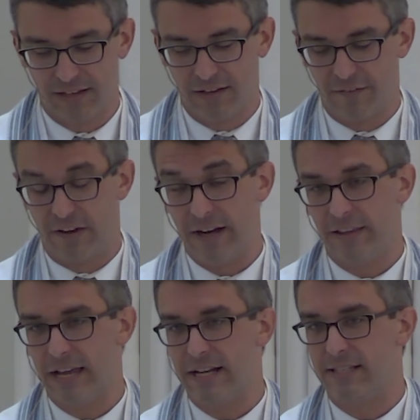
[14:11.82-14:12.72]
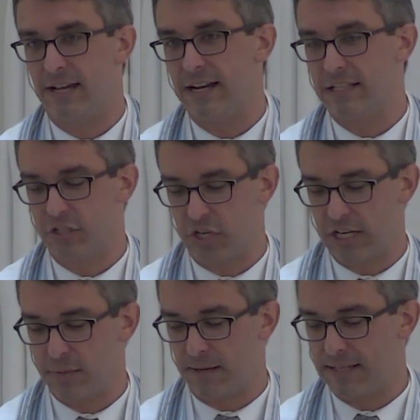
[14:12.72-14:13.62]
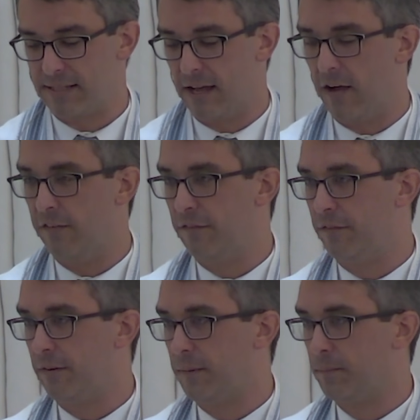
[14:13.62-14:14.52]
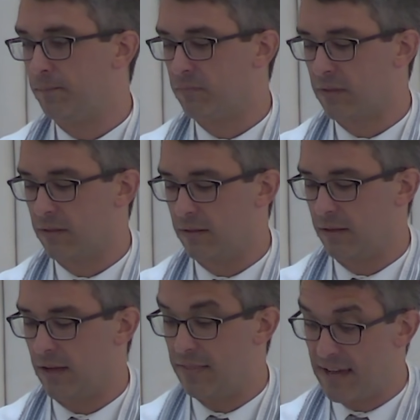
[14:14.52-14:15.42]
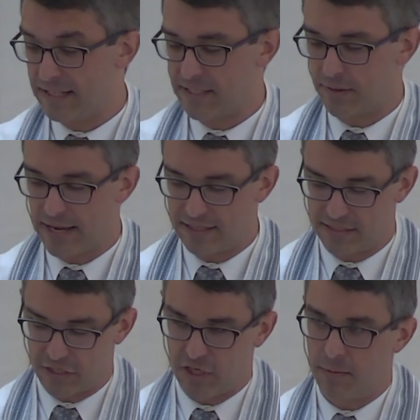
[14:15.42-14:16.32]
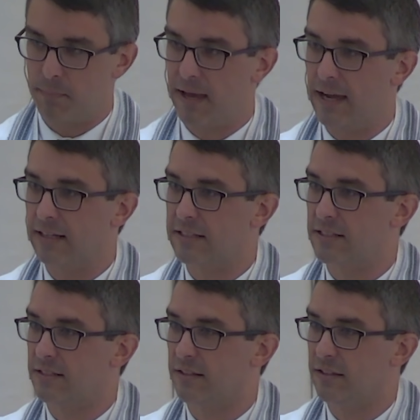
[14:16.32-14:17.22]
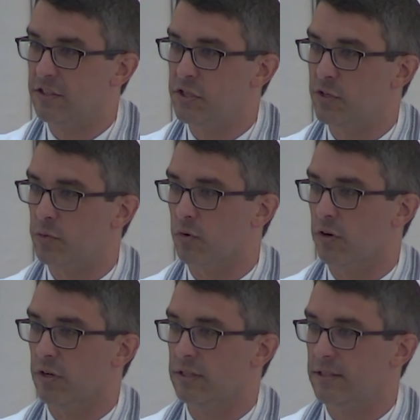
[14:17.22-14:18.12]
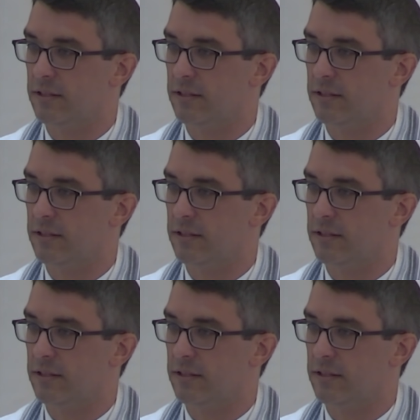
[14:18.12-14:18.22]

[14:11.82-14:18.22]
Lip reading: Finally, I decided to change myself, and that's how I had such an impact on the Jewish world.